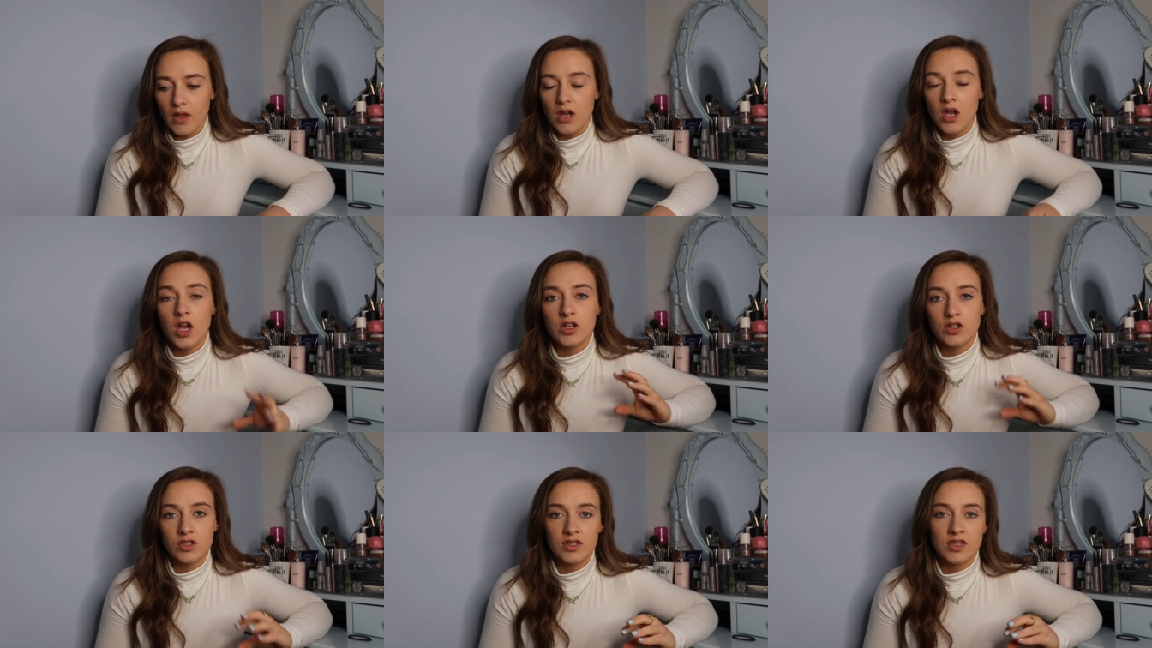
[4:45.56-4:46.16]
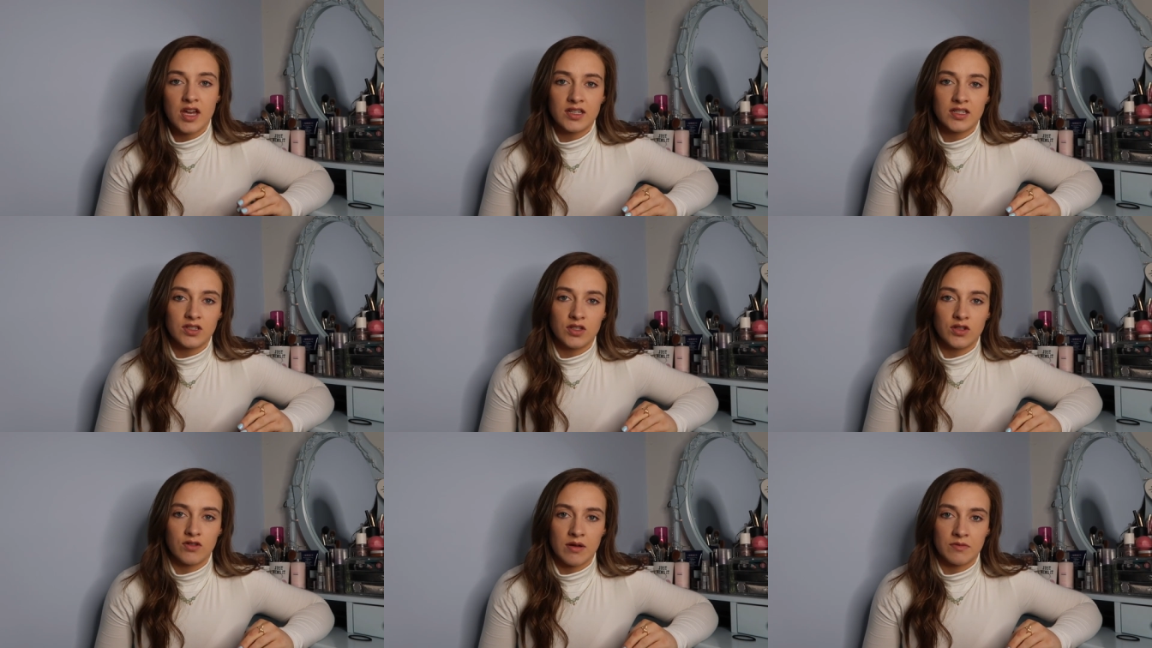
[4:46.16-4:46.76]

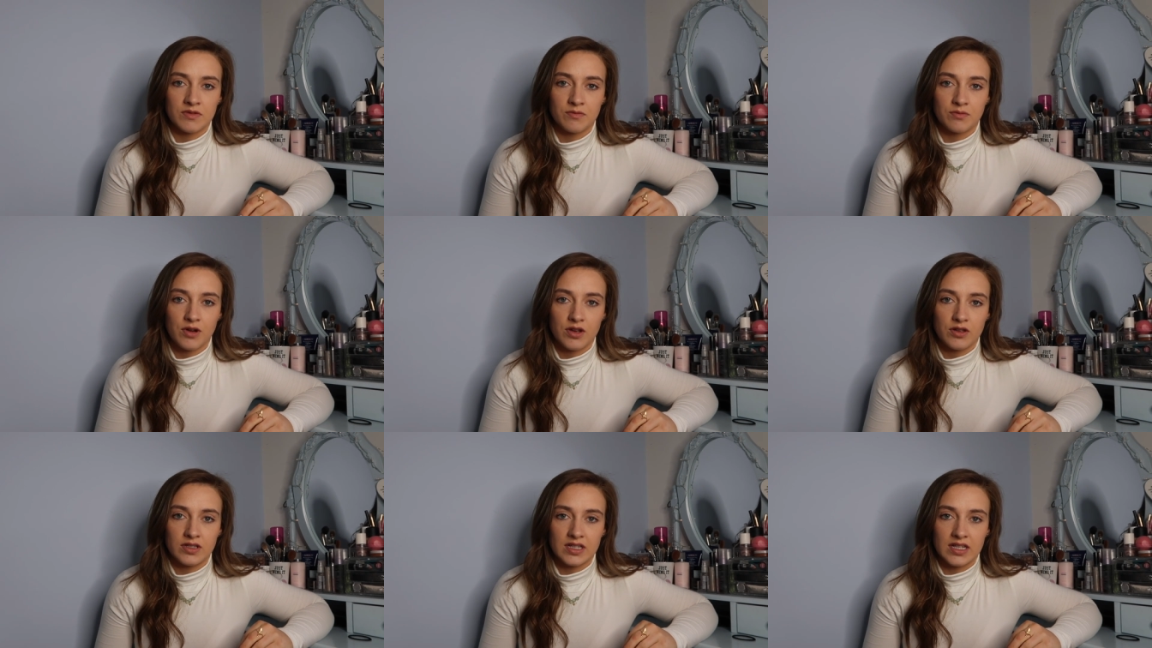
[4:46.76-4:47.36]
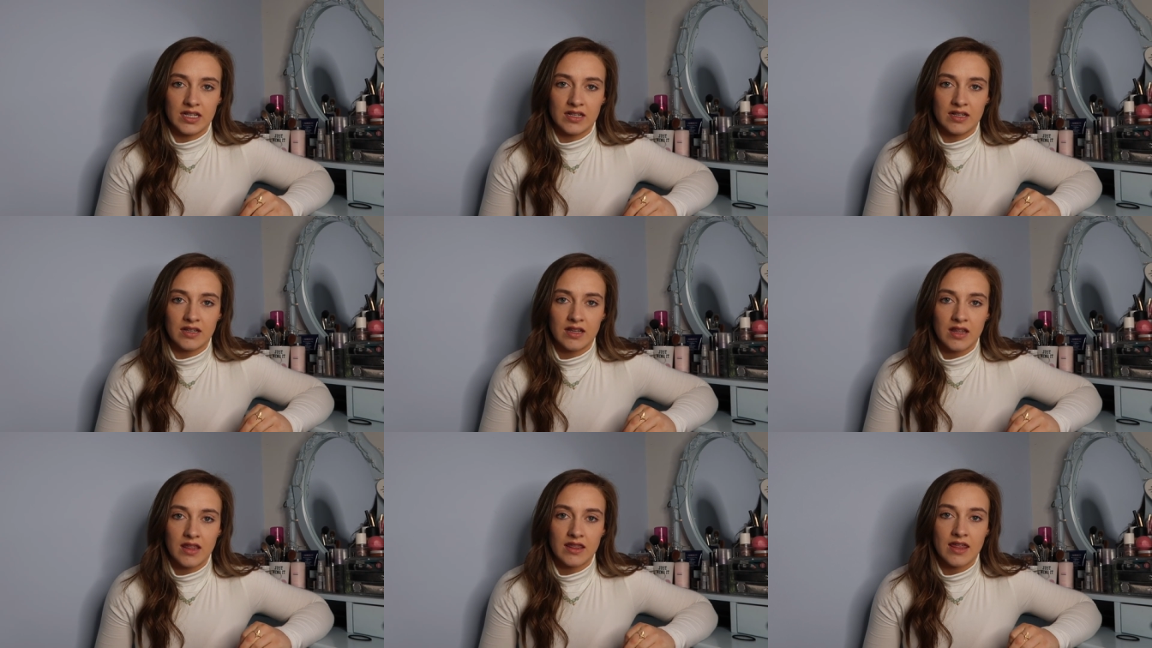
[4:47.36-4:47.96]
132 grams of protein,
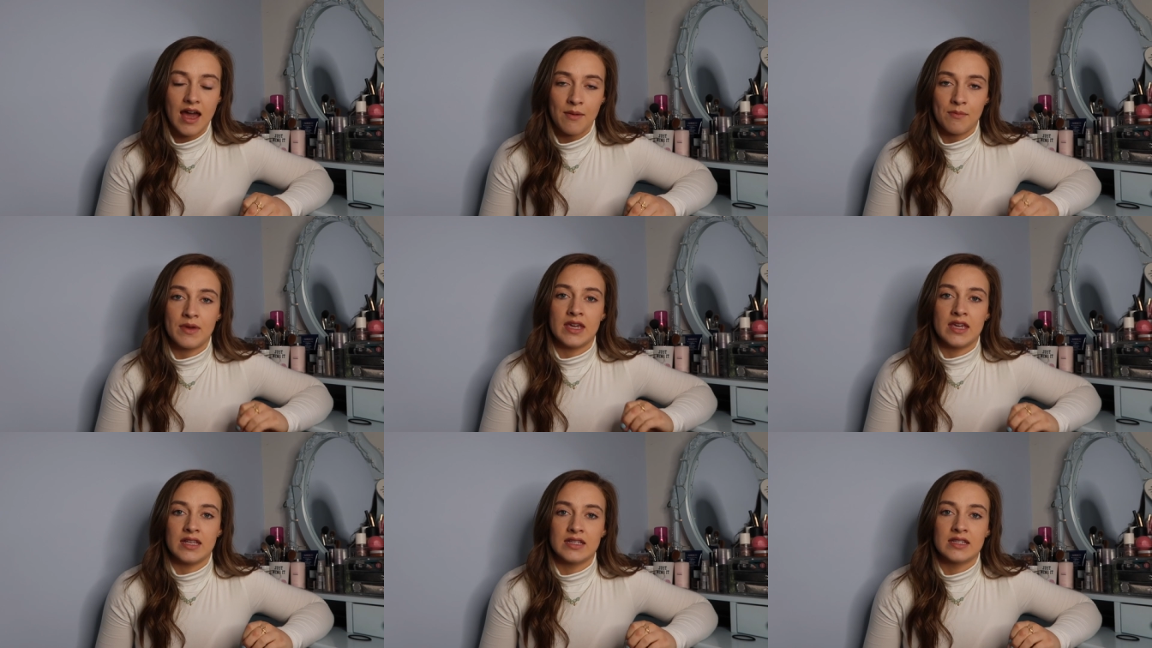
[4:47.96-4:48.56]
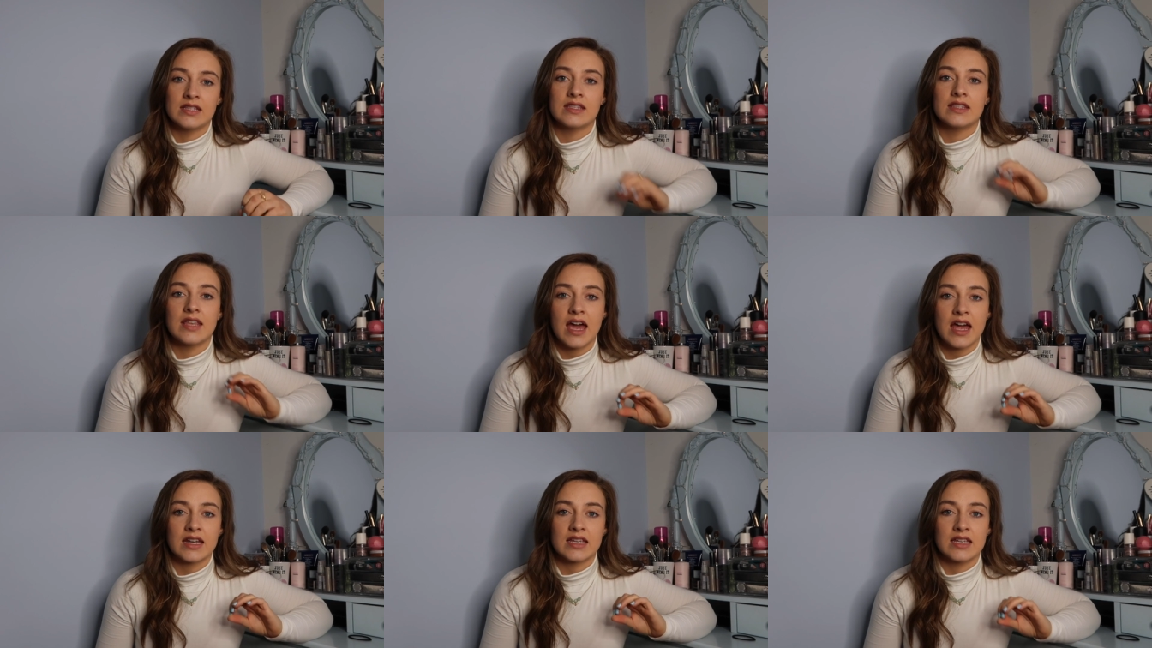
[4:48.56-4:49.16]
that means
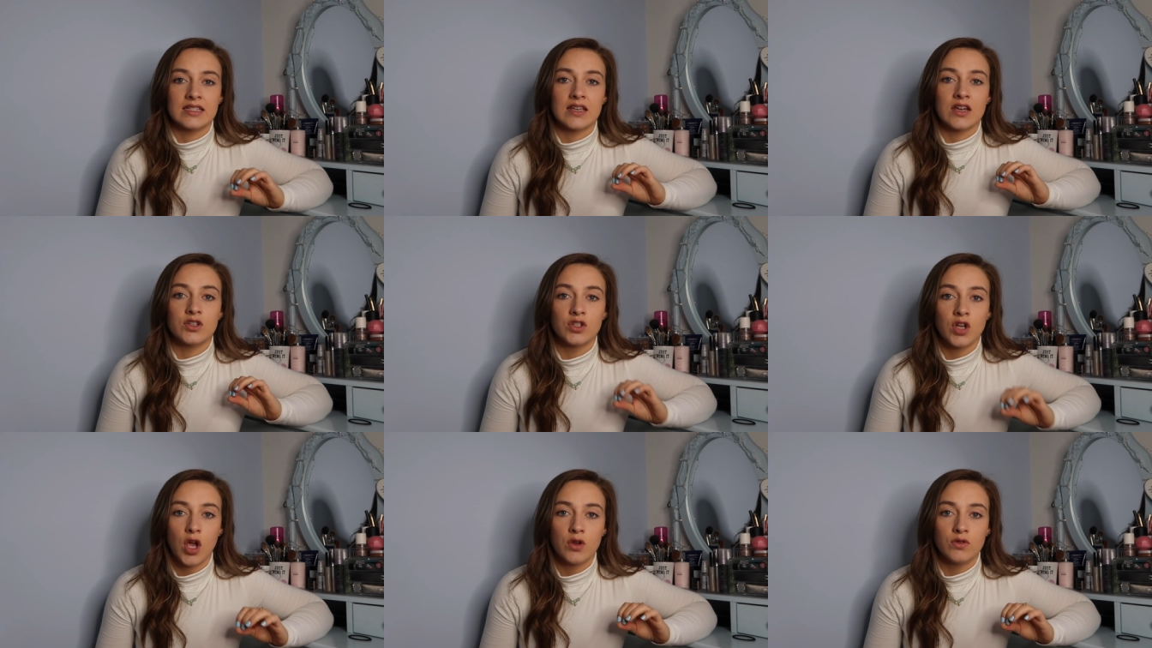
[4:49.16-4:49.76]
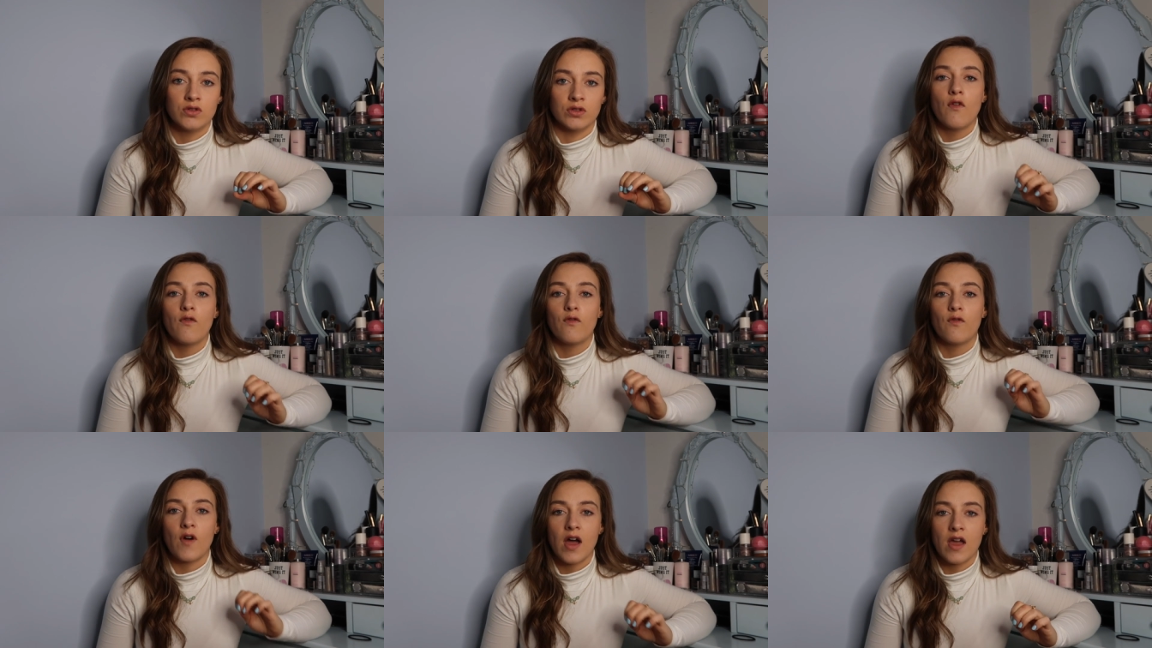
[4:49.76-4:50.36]
that is a total
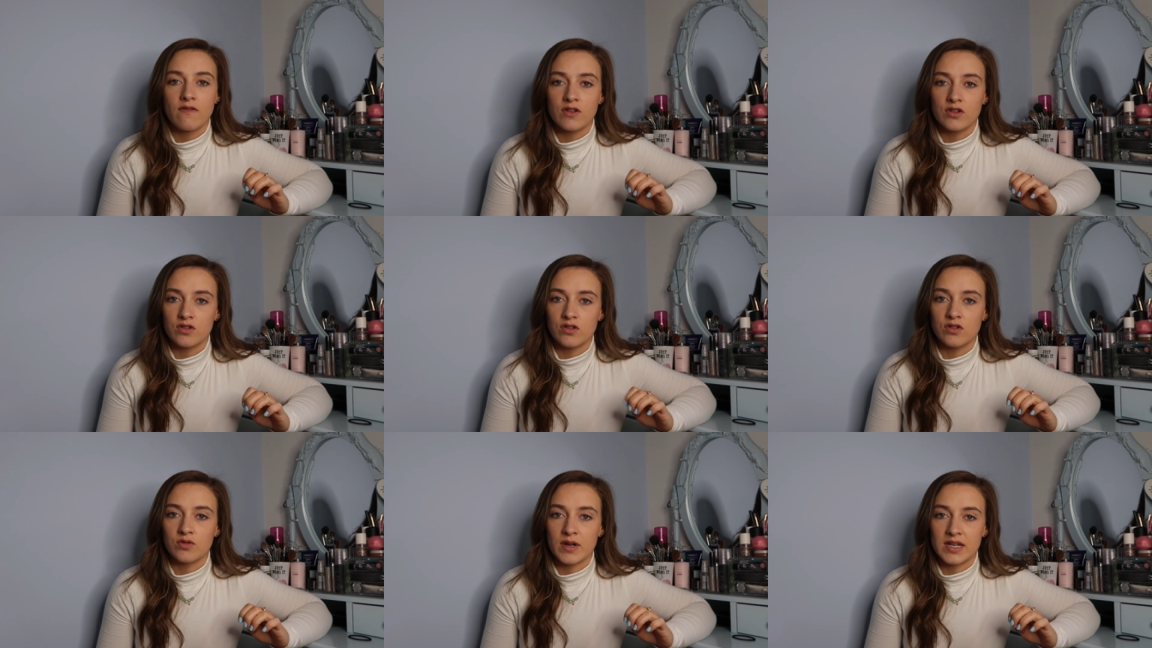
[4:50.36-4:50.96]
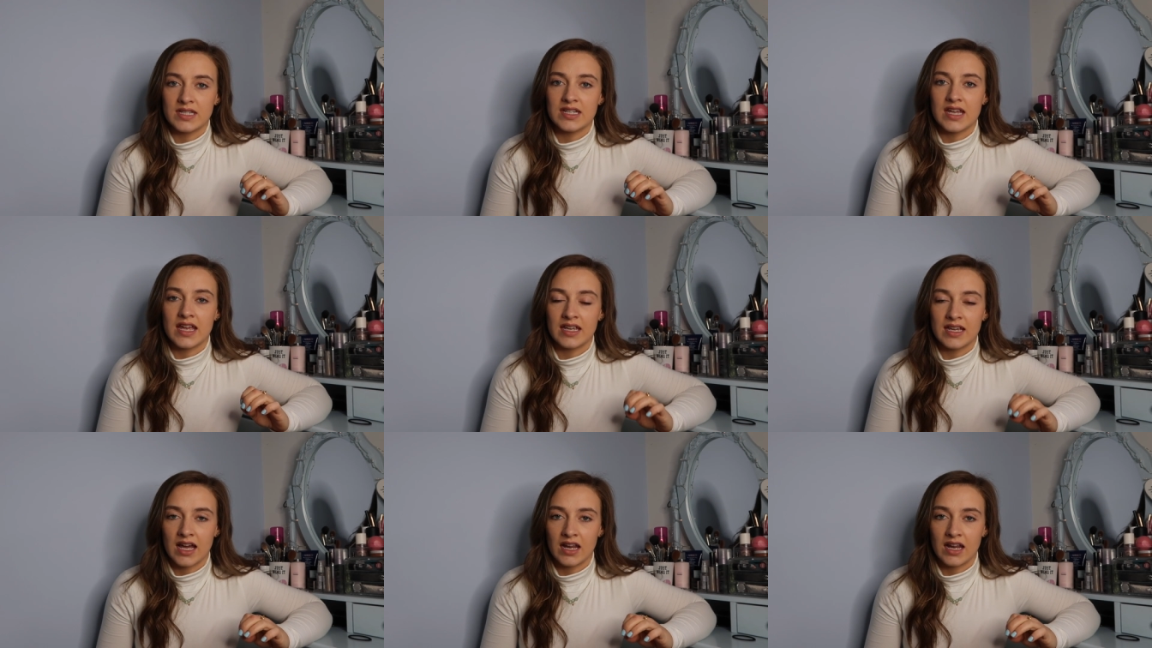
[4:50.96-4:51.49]
528